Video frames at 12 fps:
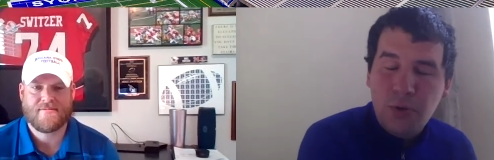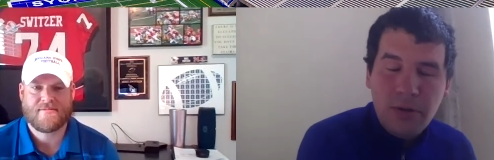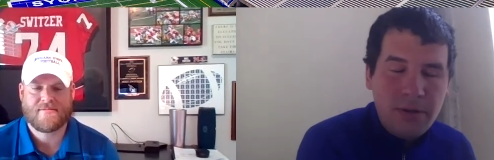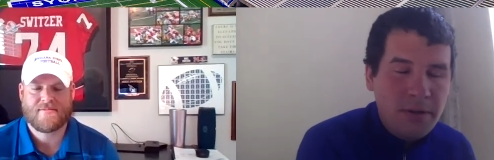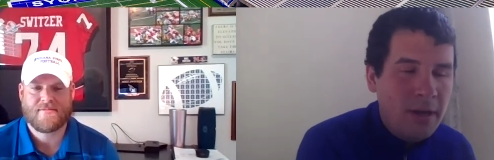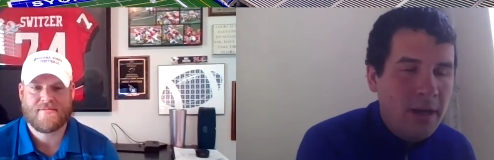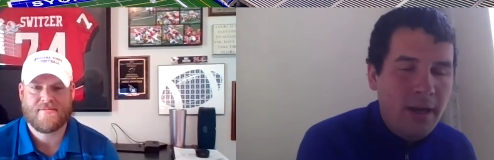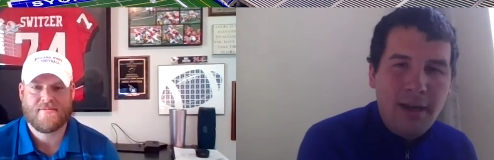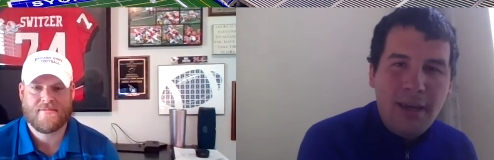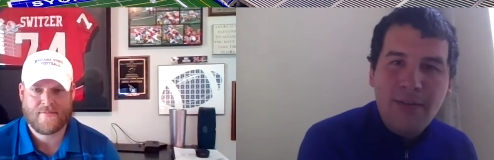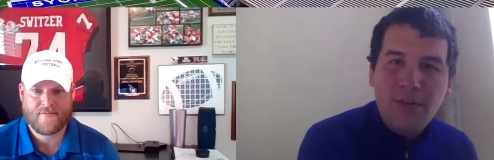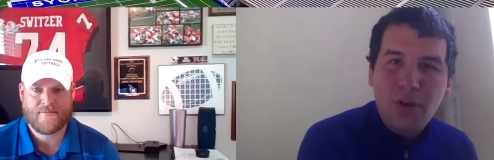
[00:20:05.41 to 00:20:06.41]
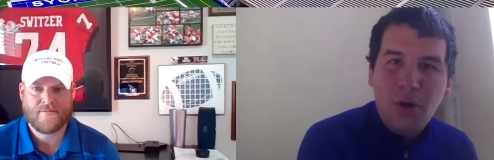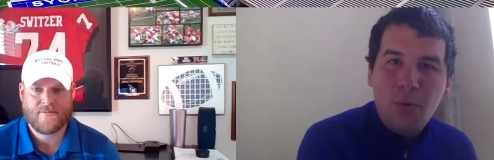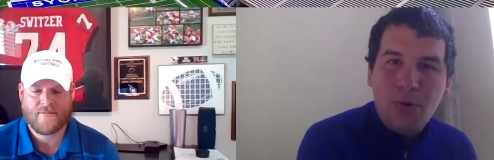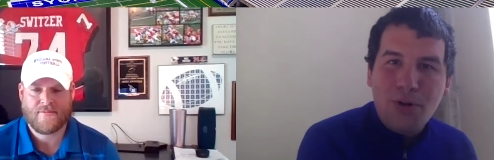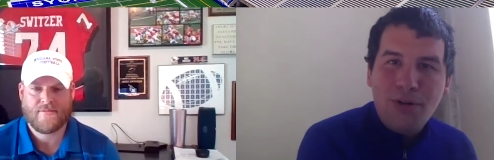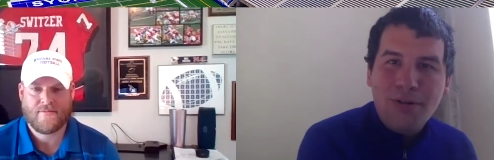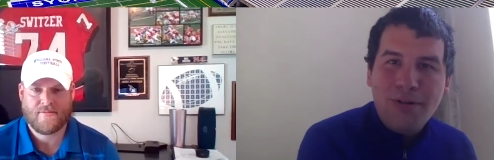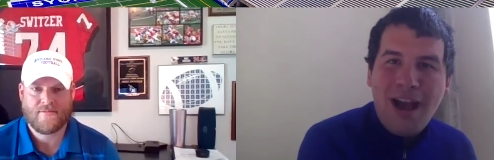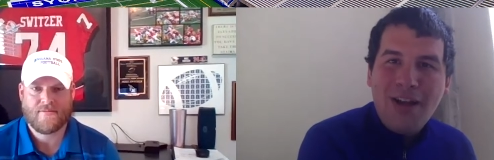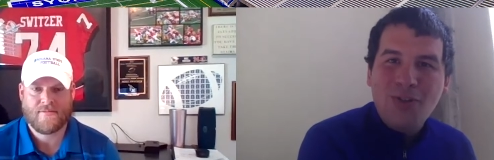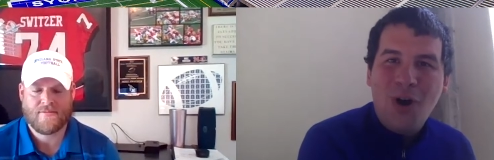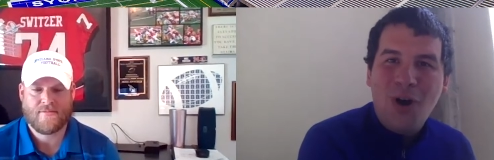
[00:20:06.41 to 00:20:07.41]
Speaker 1: And even though we're not
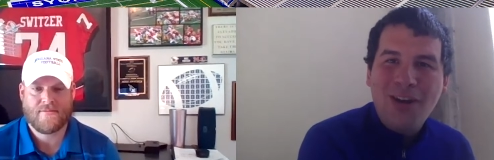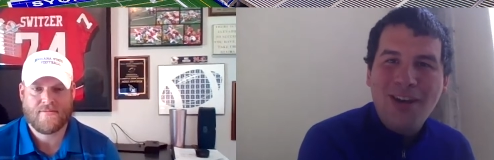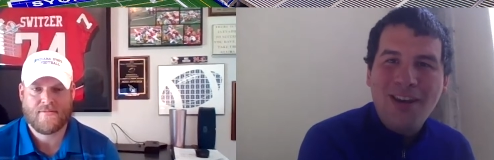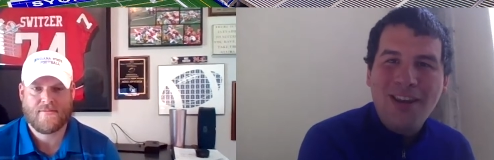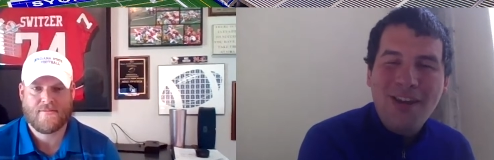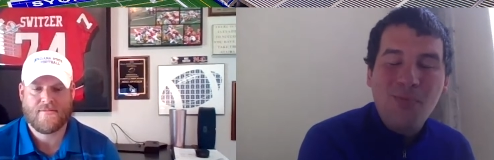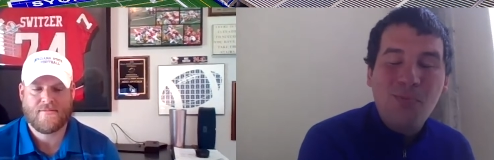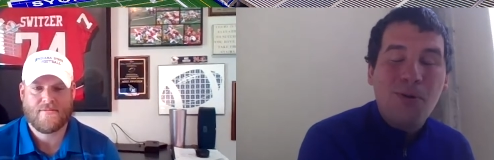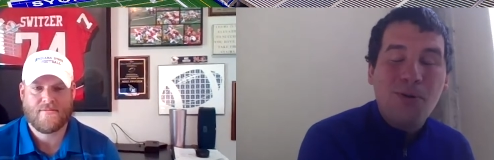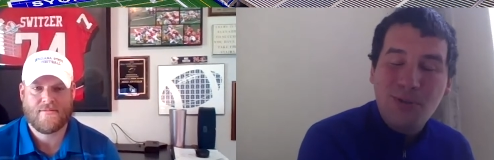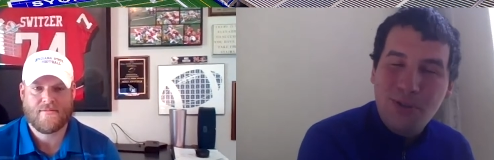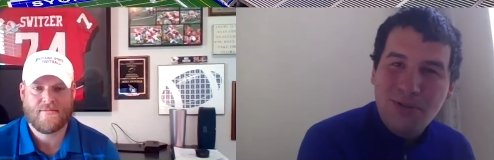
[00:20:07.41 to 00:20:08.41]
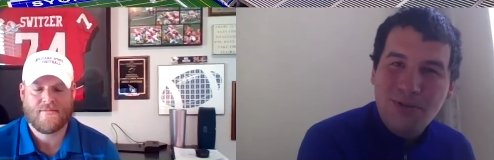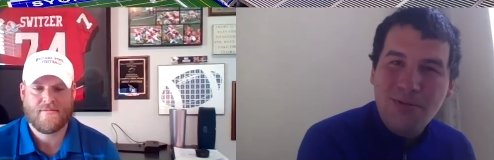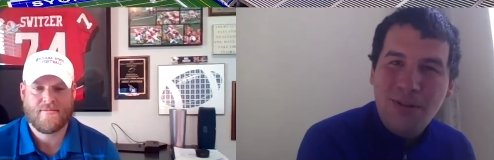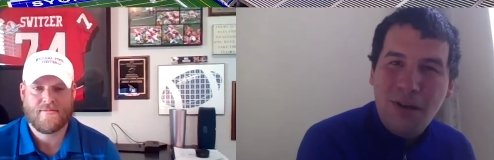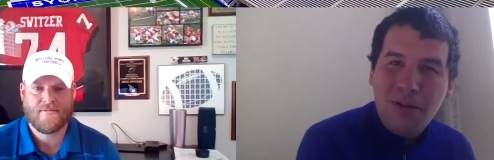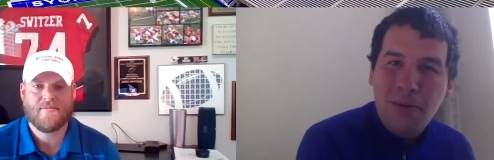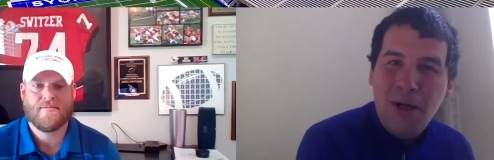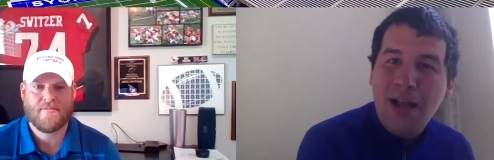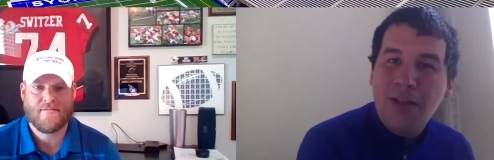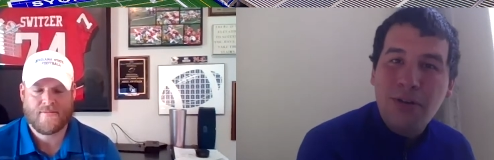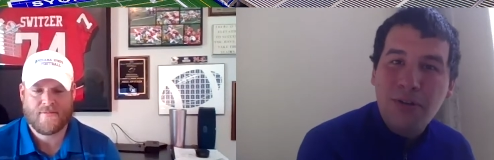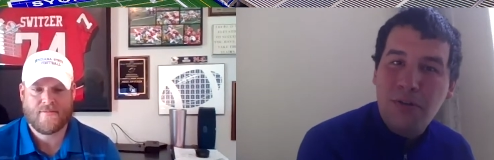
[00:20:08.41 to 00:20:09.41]
talking in person, glad
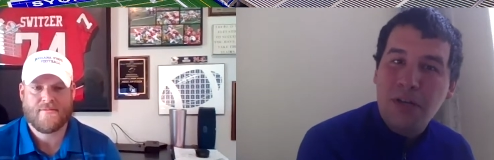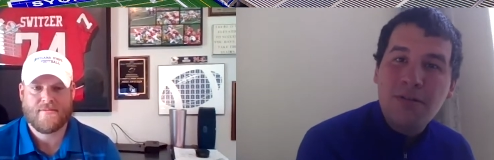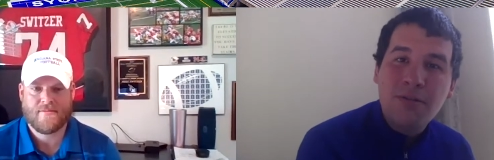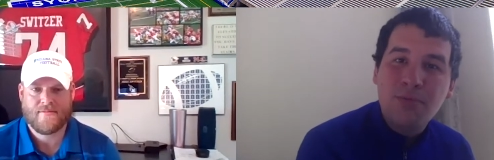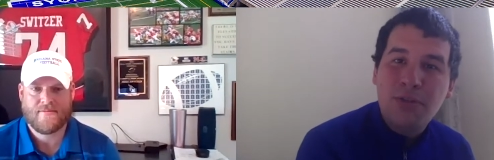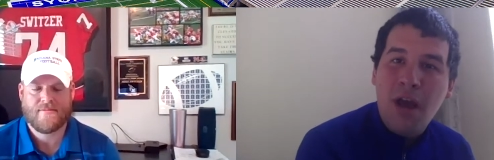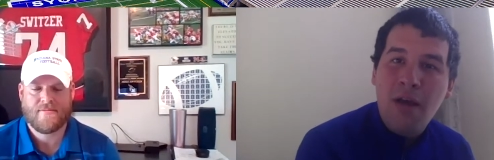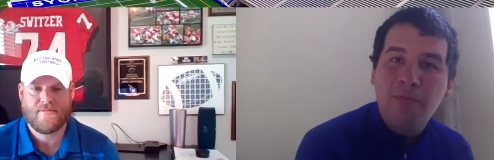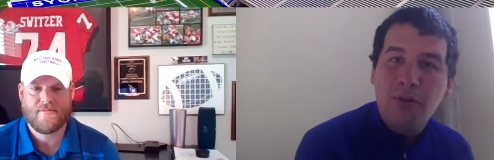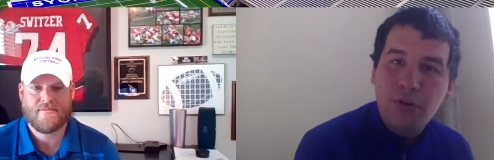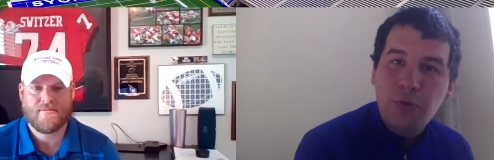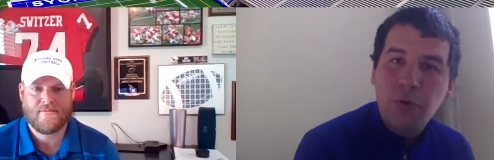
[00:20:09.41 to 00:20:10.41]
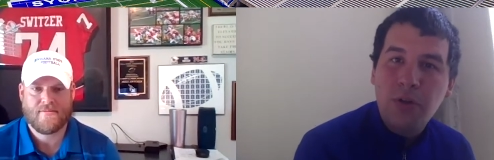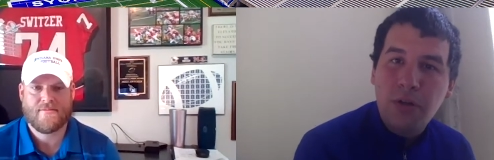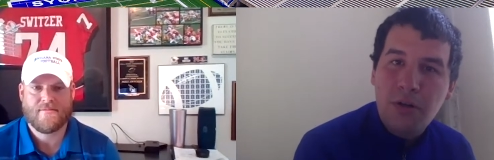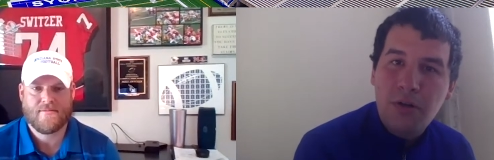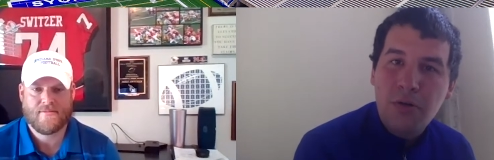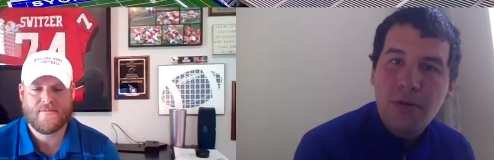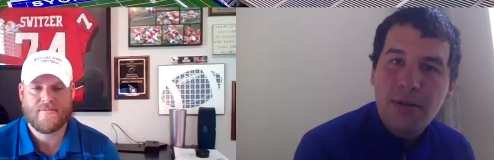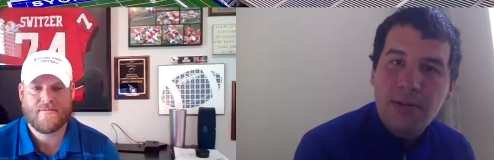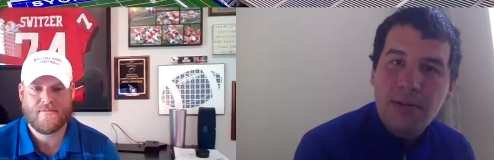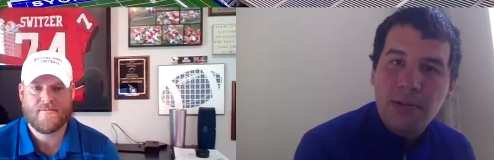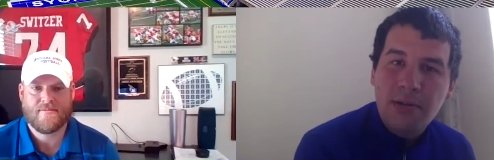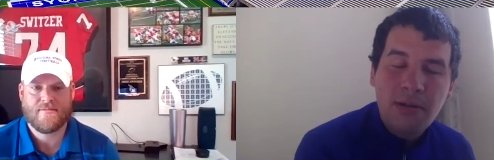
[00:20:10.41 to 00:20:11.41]
you could take some time virtually to do
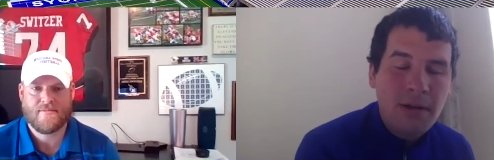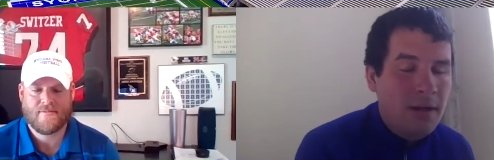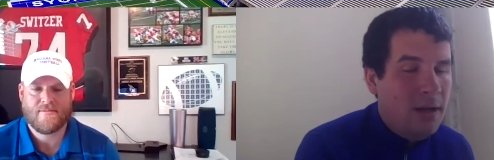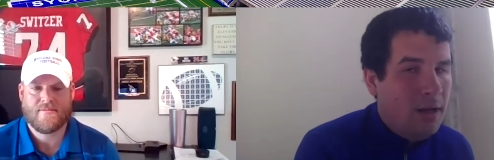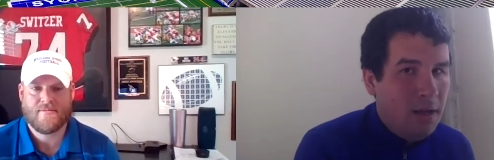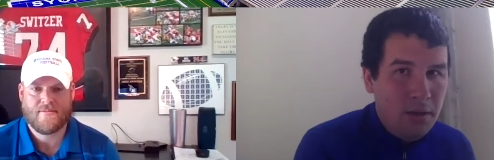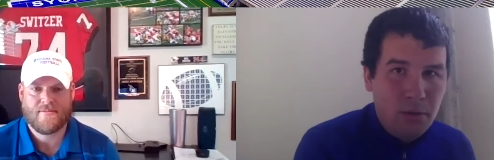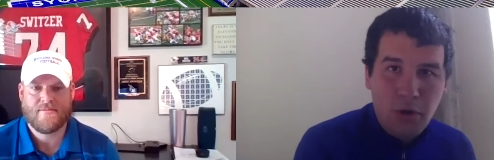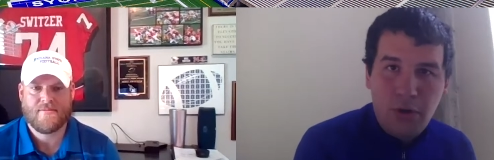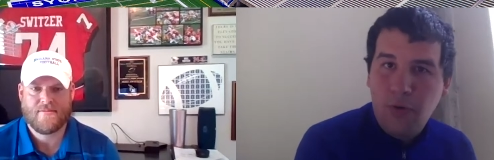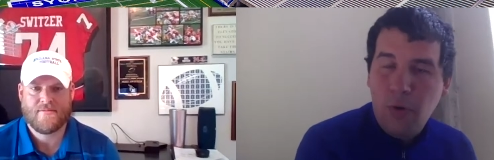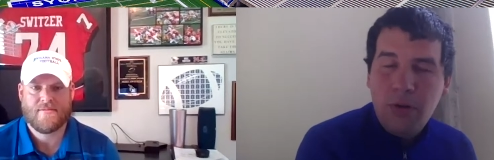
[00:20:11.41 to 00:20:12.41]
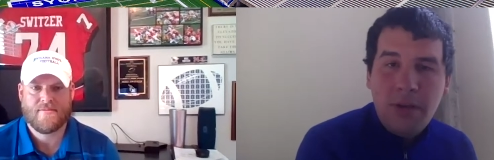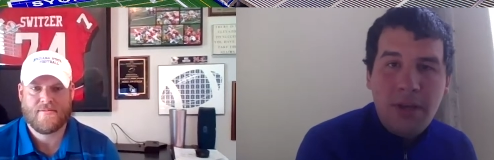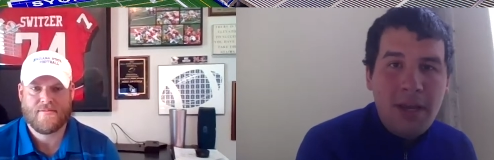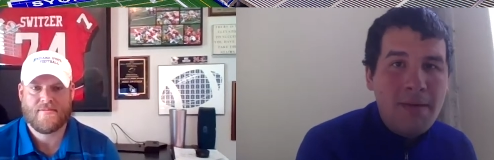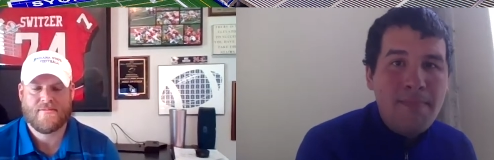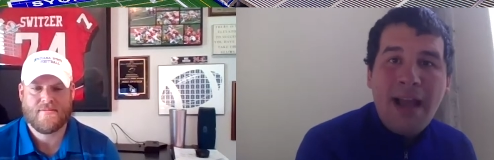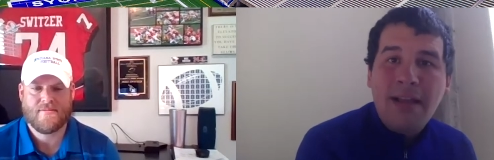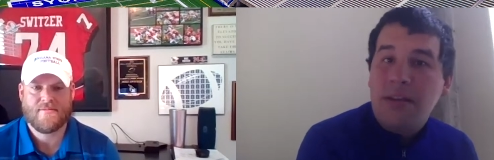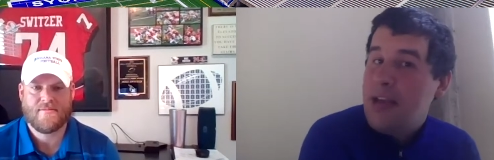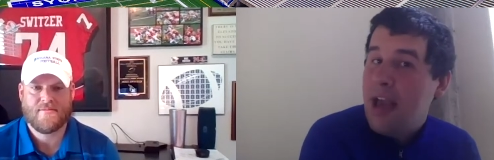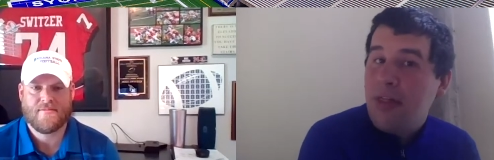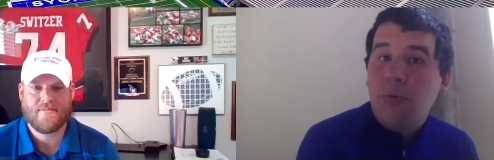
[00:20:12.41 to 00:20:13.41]
this, and look forward to getting back
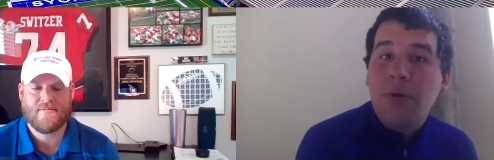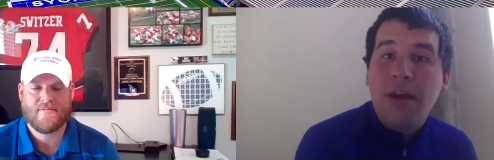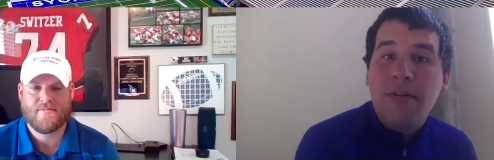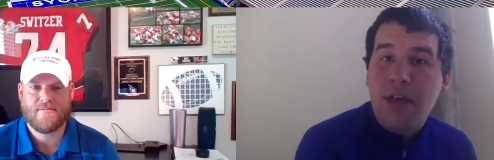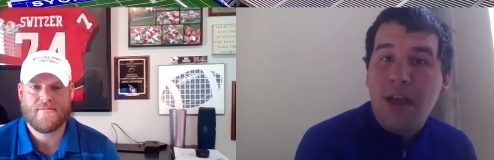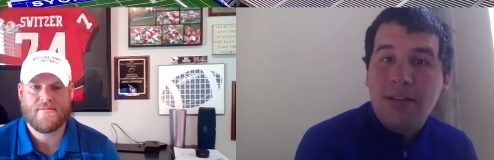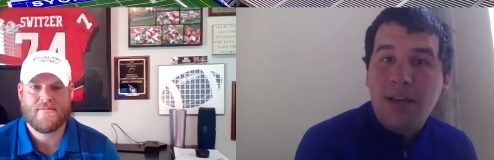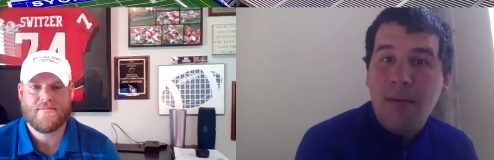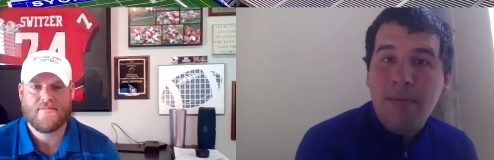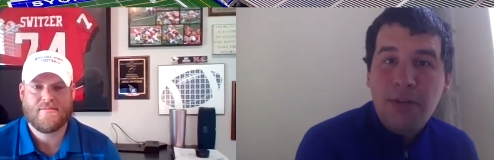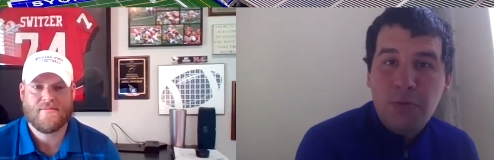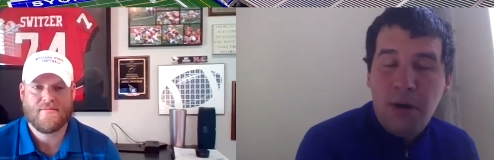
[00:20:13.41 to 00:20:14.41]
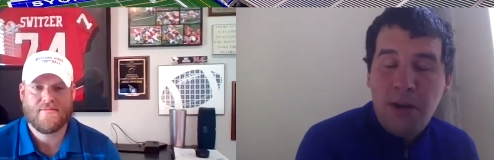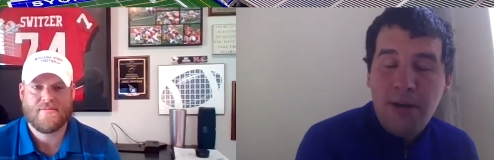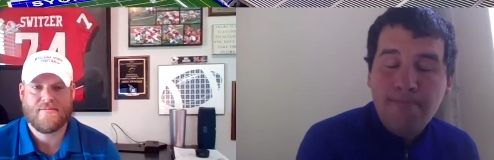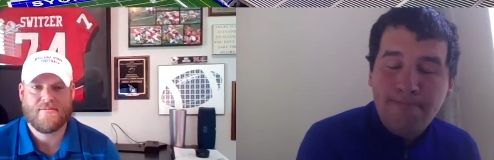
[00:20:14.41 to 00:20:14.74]
together whenever that time is, buddy.